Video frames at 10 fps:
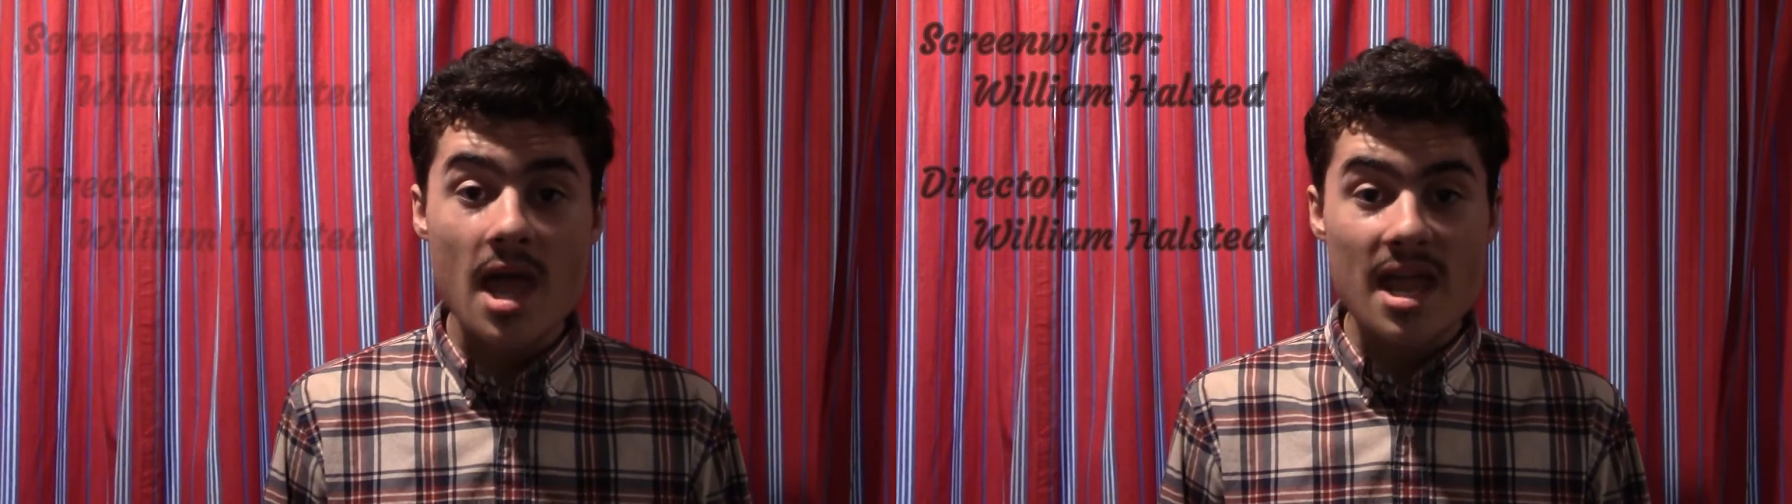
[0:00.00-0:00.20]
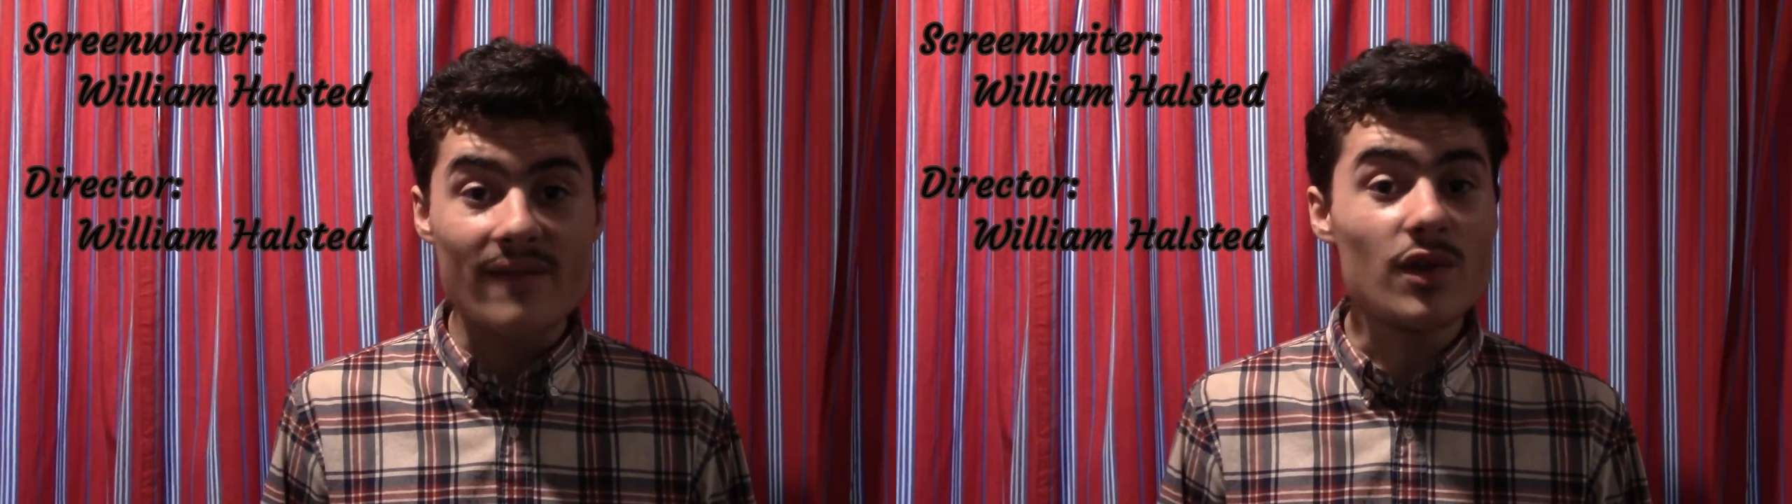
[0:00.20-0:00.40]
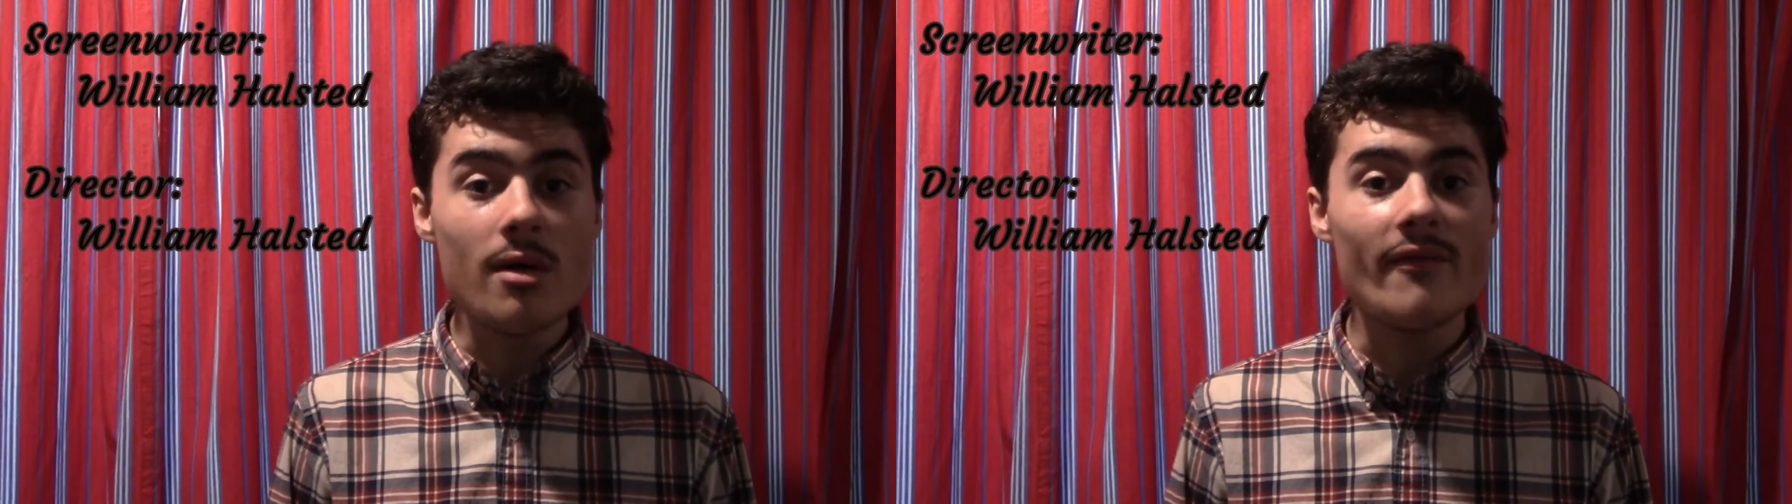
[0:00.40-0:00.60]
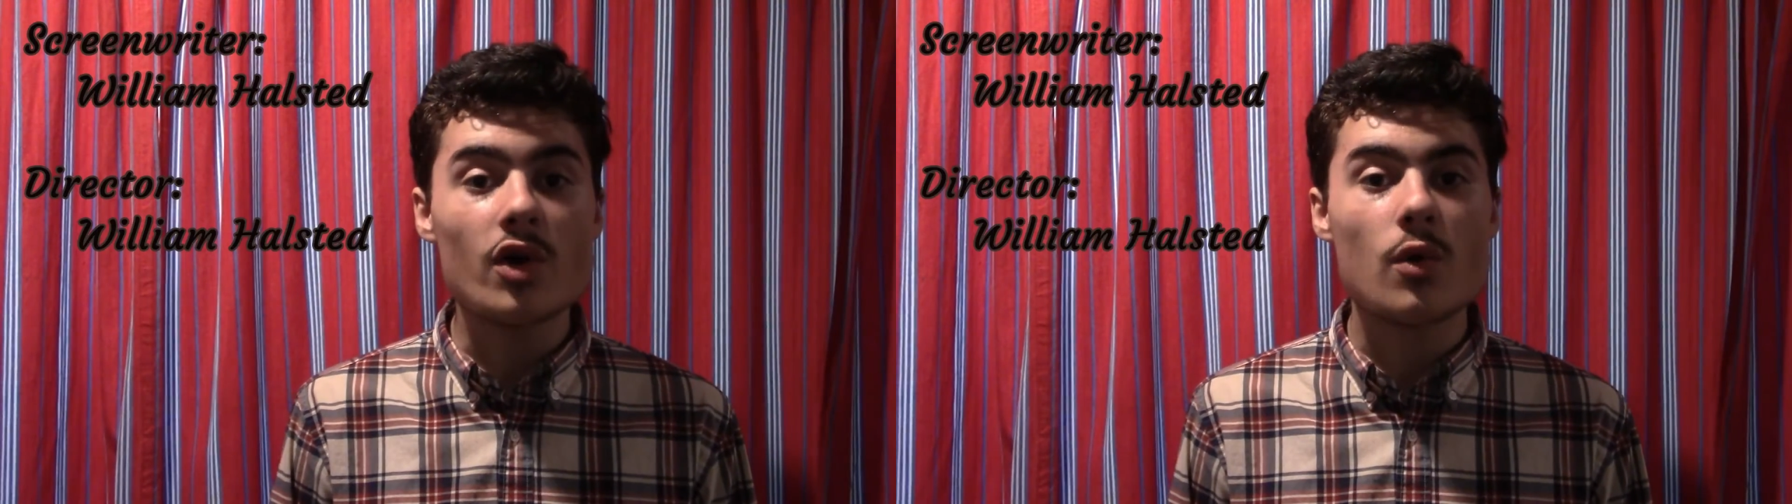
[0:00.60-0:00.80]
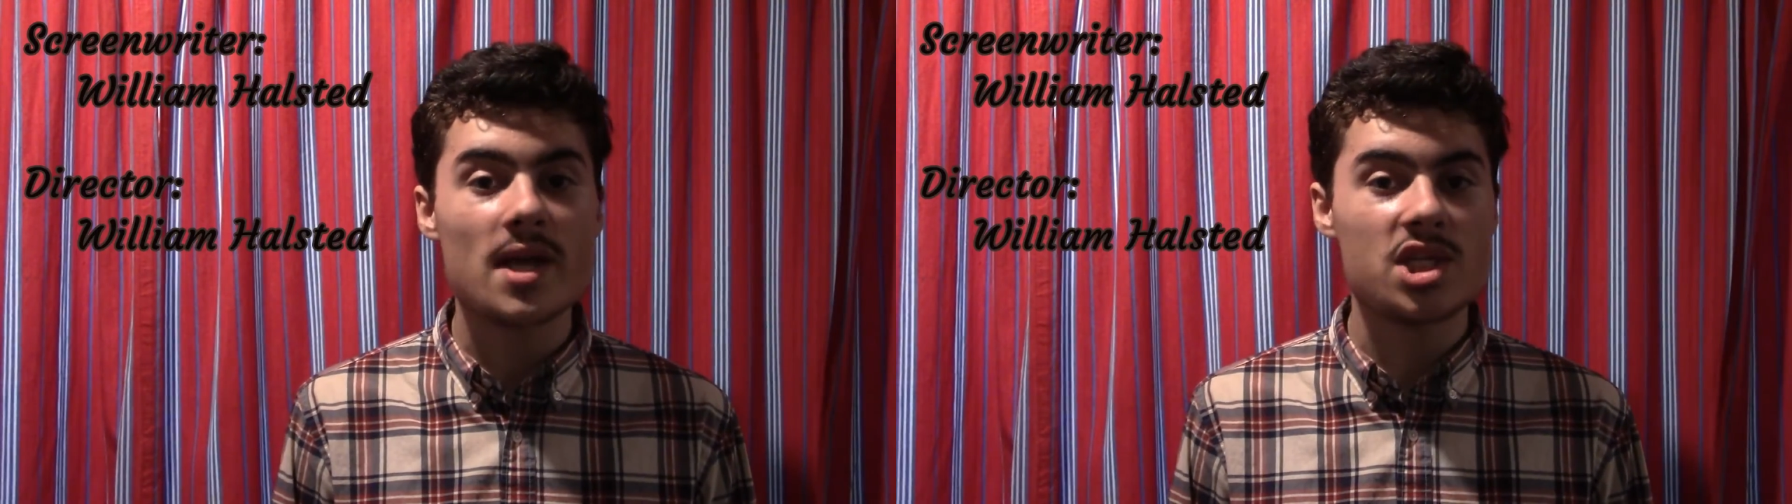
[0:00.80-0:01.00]
If you have a
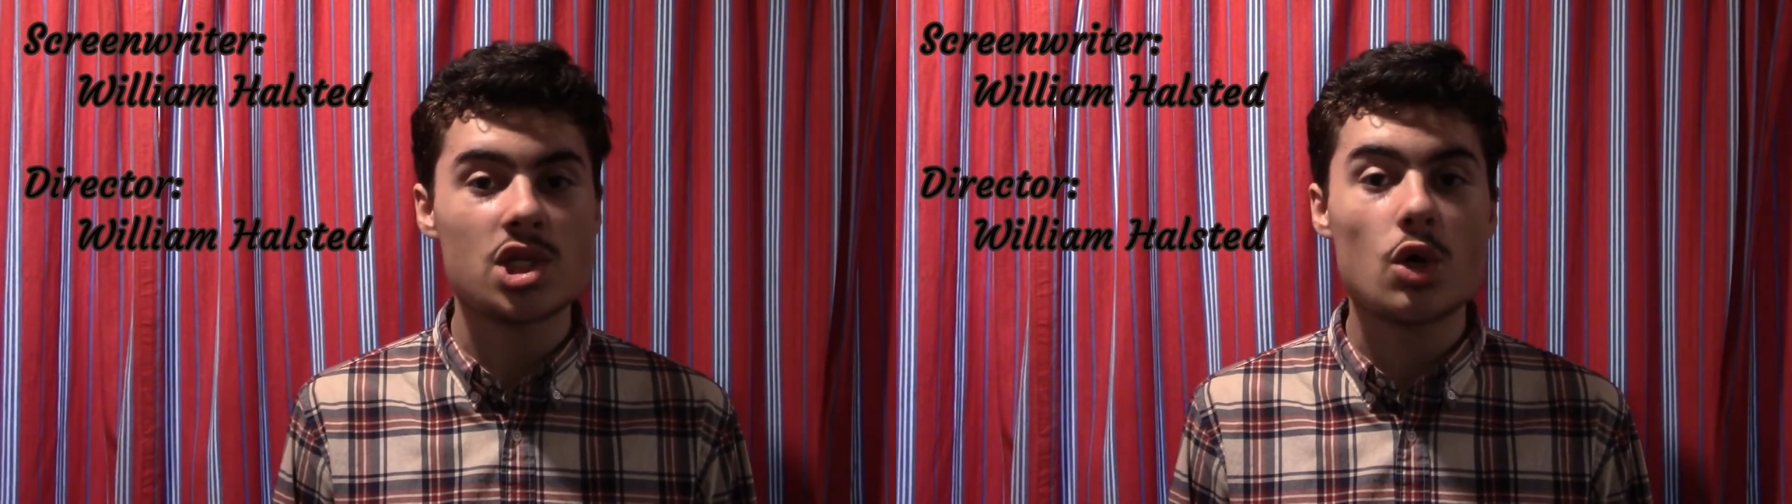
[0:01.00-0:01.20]
question